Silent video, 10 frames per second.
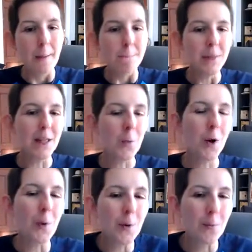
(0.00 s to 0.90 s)
But then
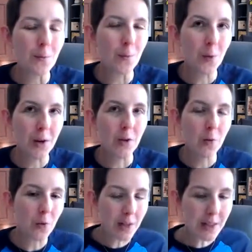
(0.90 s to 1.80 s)
what
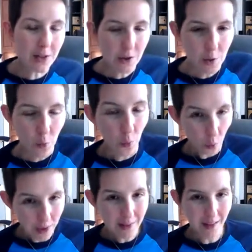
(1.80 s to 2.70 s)
you really start to
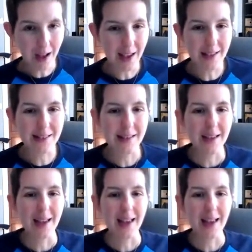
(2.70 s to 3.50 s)
realize